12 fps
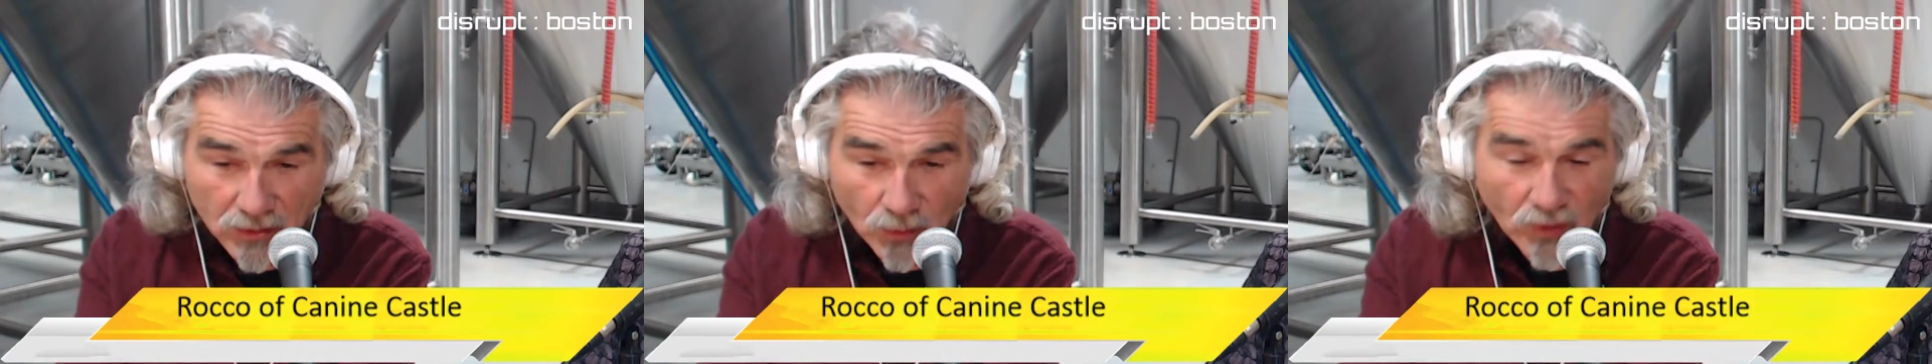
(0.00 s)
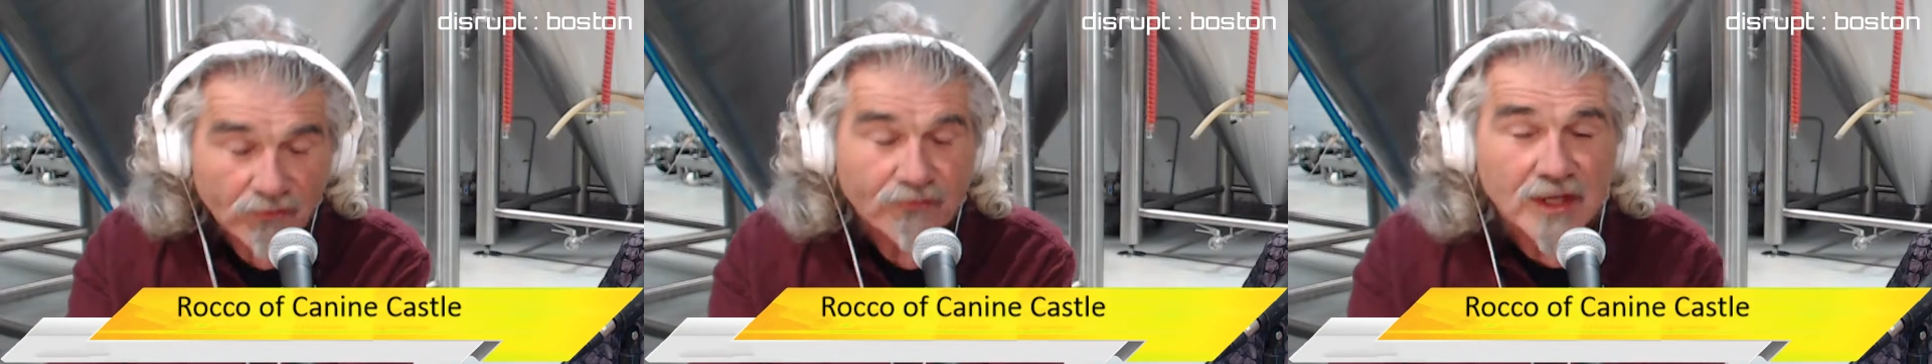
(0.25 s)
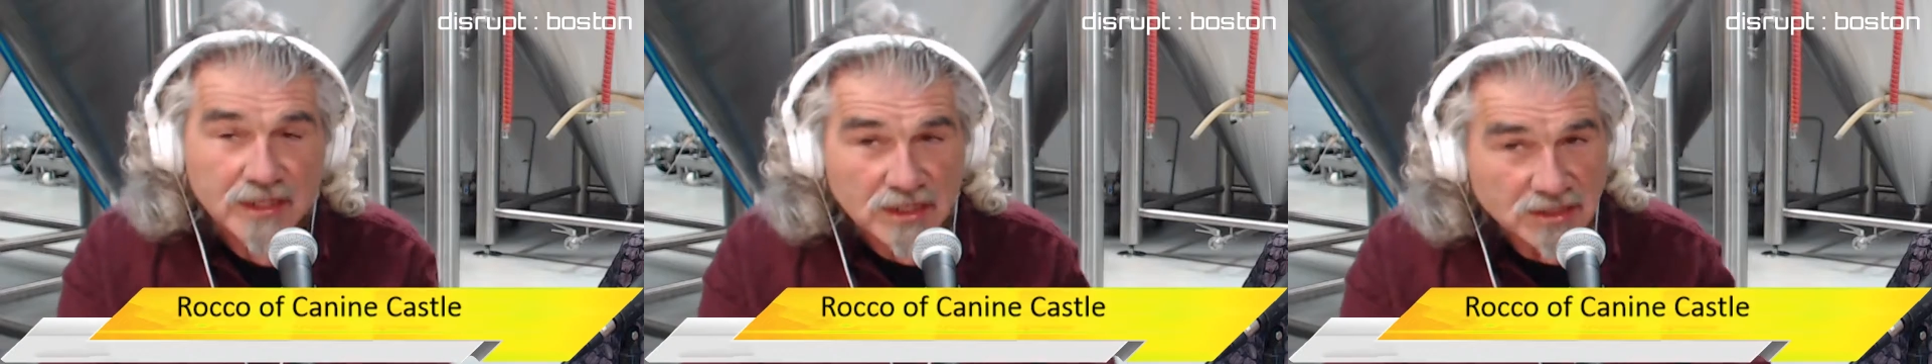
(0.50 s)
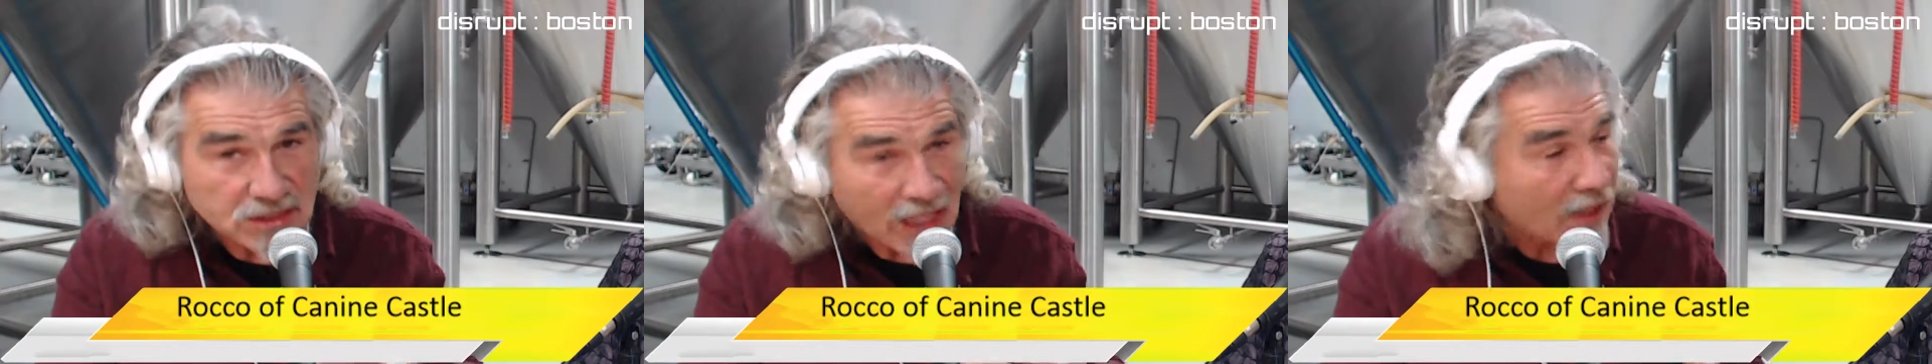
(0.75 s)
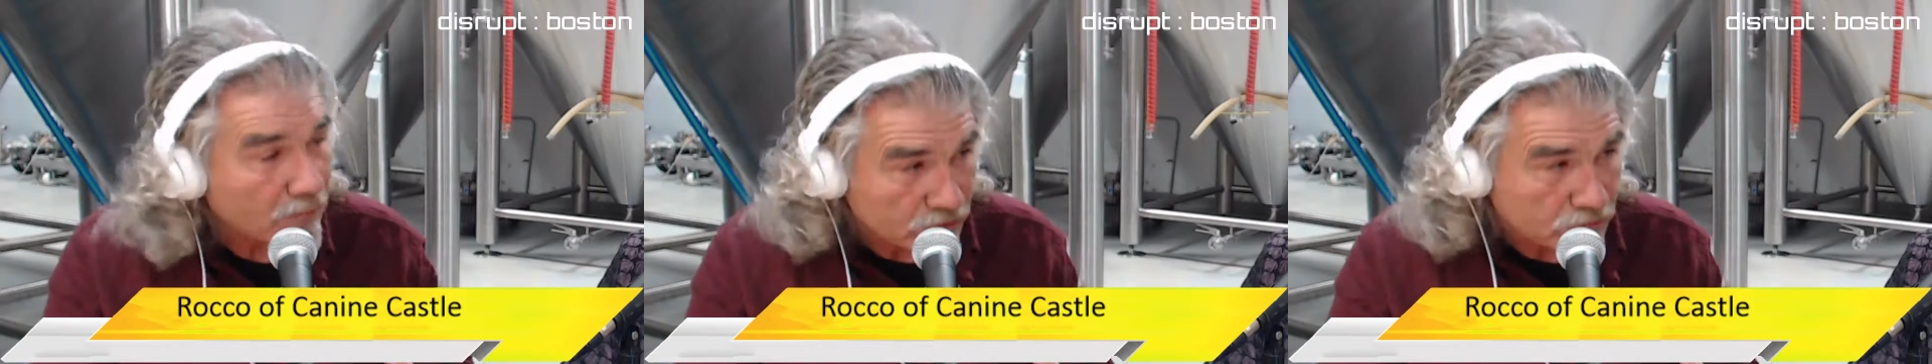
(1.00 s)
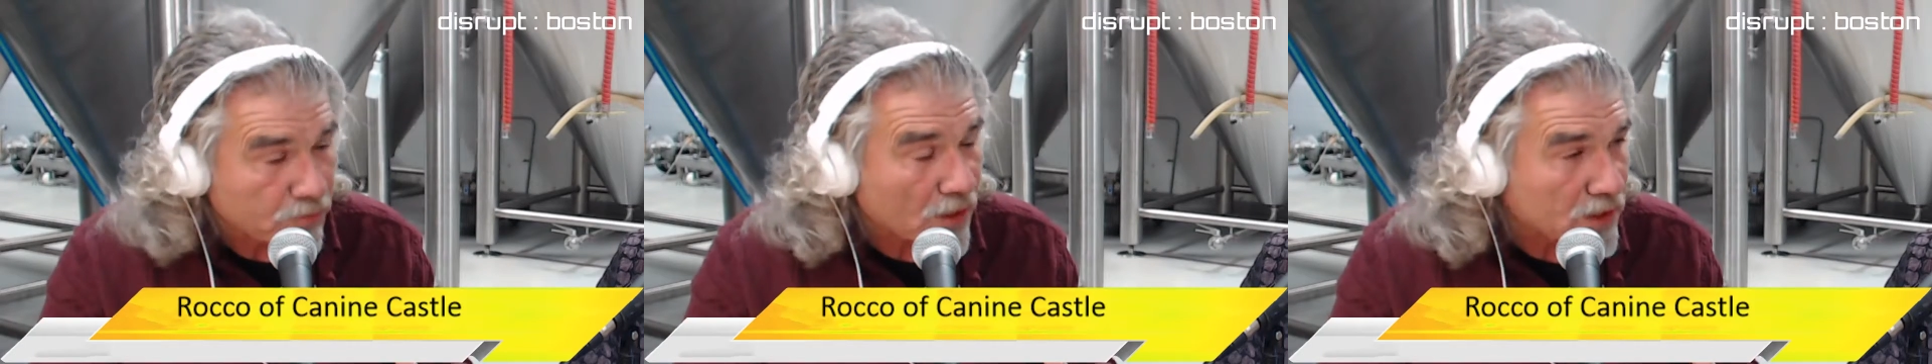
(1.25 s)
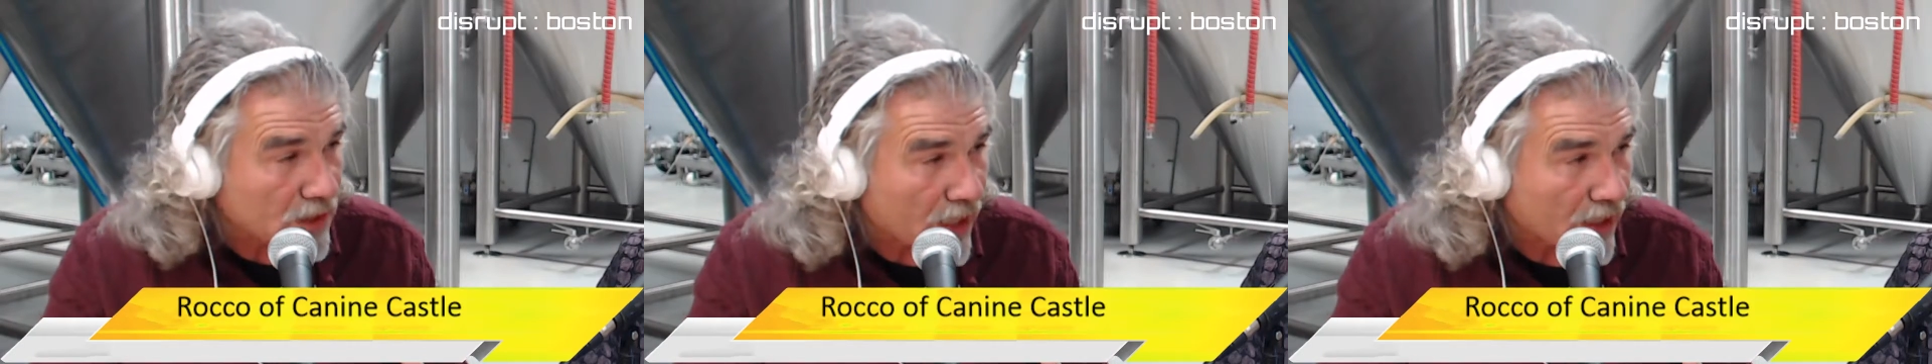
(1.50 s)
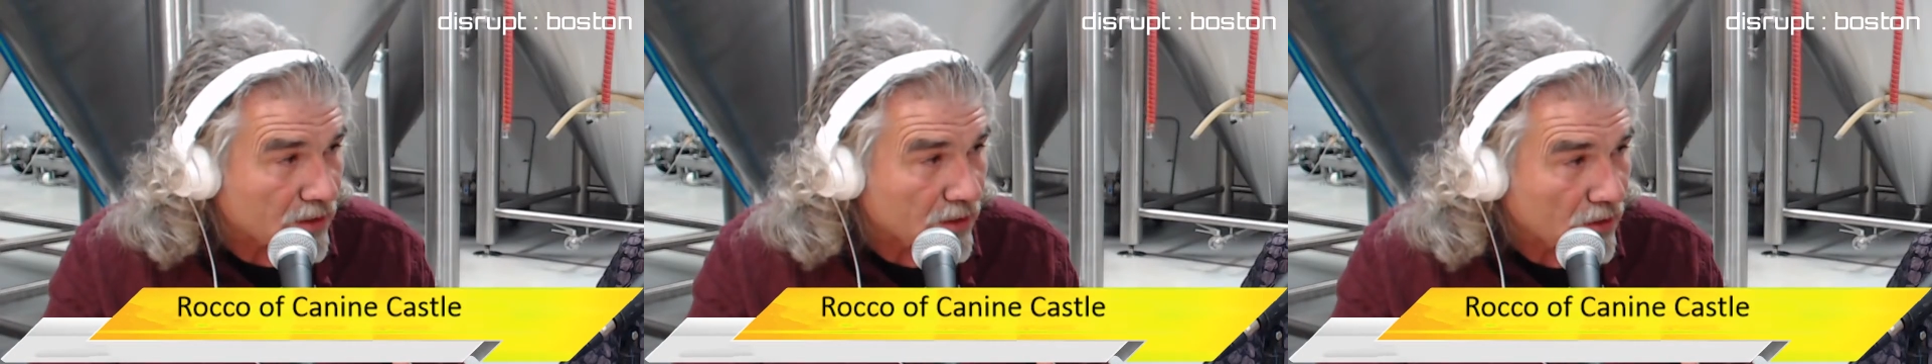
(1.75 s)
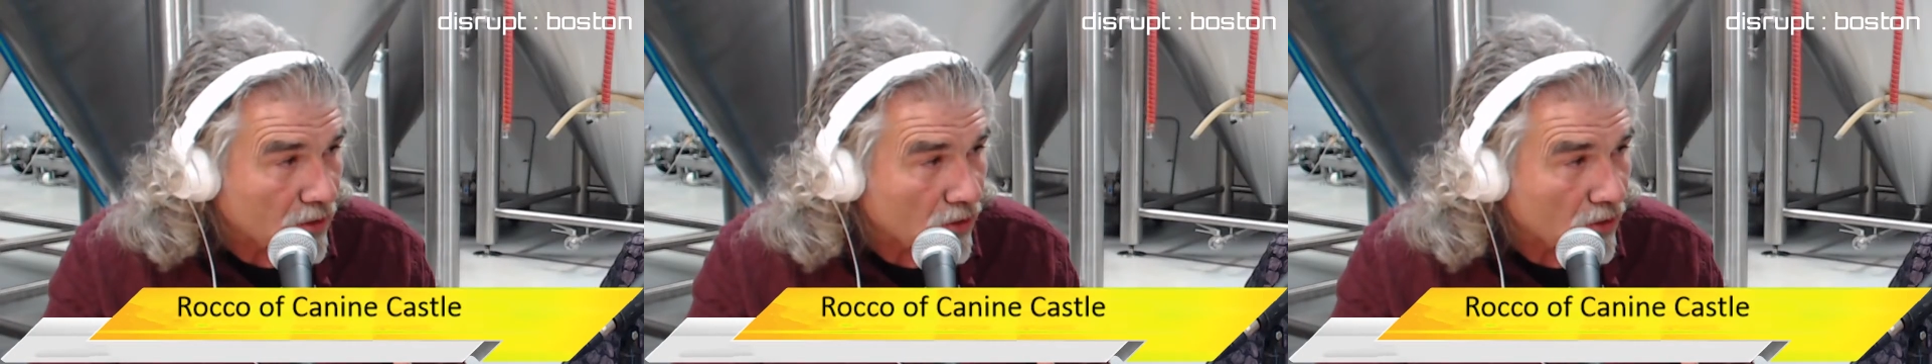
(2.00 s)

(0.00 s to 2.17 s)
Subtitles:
you want to find an established bloodline.